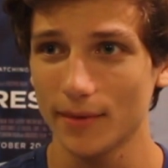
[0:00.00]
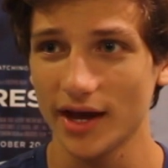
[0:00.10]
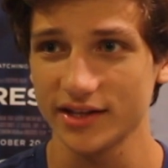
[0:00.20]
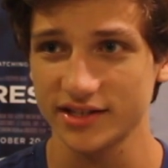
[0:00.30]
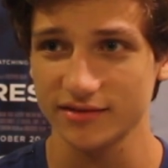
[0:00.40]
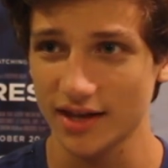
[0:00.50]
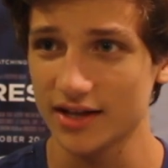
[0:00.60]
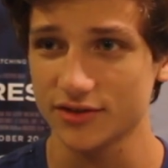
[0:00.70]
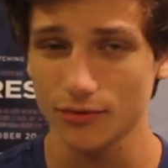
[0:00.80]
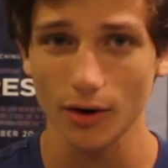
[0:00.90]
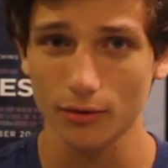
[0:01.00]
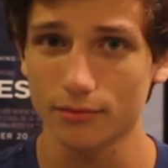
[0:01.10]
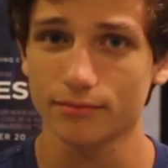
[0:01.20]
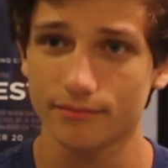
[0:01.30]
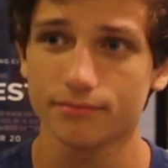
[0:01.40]
it's
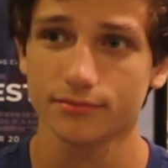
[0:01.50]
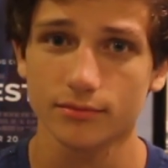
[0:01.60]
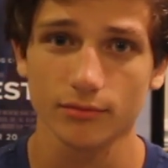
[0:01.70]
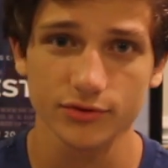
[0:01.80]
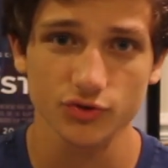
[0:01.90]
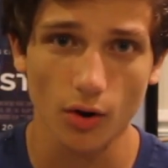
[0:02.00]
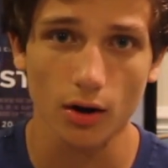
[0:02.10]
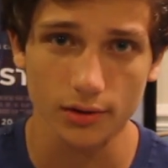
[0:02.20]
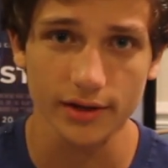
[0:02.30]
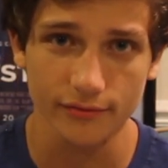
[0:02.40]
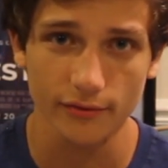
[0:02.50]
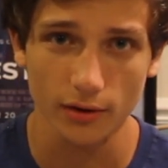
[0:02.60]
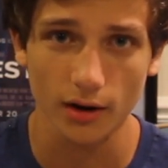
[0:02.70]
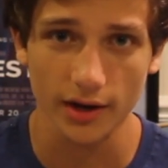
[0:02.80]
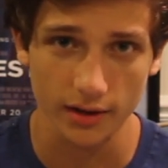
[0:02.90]
grown strongly
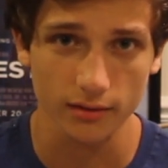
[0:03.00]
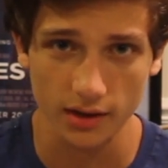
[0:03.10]
for a